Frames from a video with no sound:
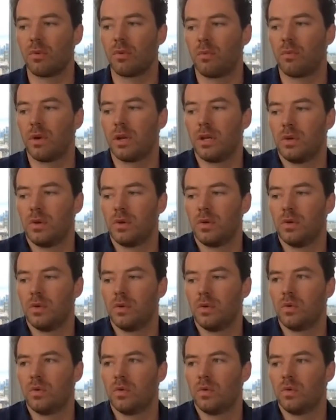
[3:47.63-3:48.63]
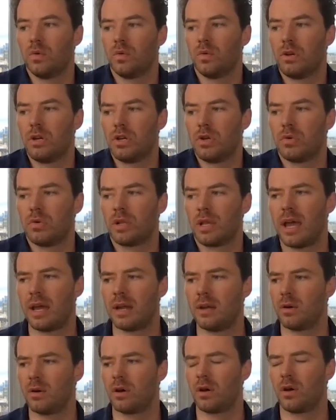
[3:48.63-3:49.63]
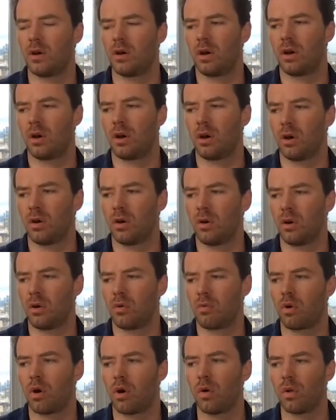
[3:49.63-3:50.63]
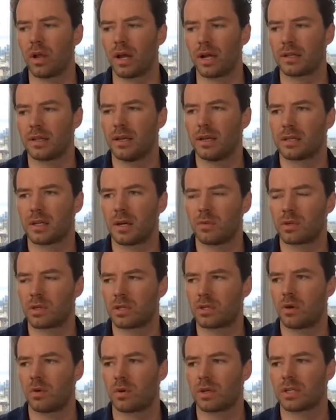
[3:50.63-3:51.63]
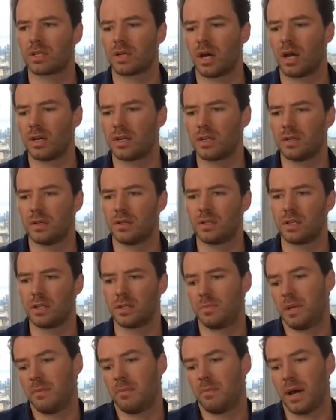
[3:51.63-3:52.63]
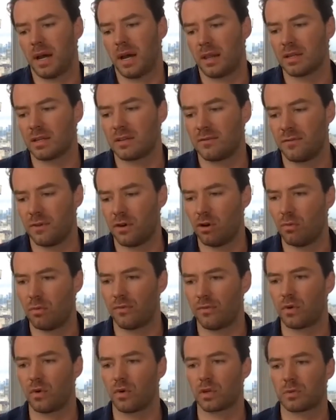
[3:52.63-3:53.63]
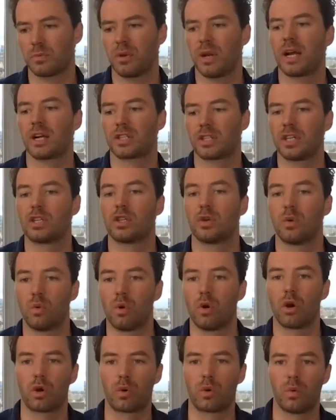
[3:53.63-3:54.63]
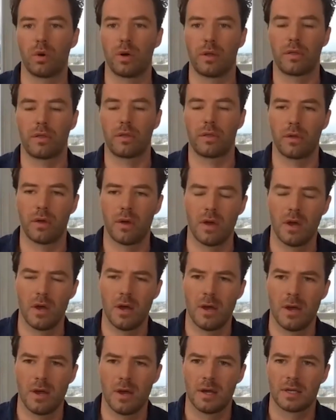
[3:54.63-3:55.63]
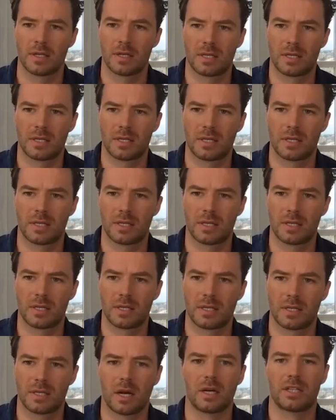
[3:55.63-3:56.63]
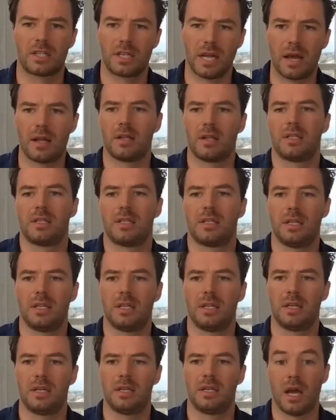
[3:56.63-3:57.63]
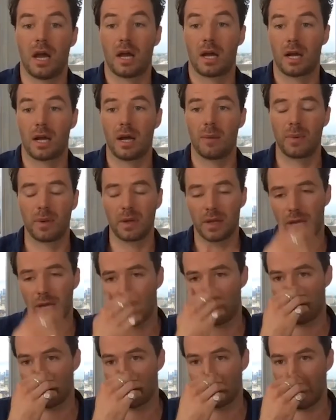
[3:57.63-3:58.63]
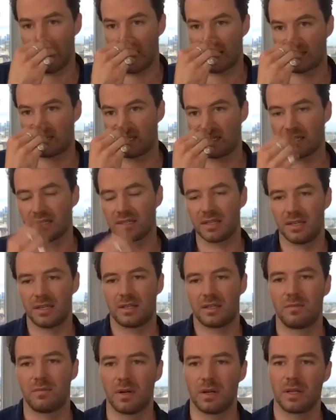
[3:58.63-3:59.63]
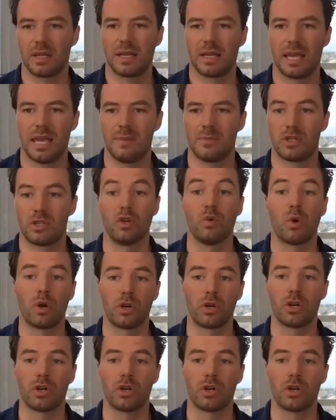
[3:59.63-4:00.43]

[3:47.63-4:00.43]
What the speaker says: And when you land a role like this, I was so excited to just be a part of this film, of course, but actually to work with such talented young and up and coming actors, it really keeps you on your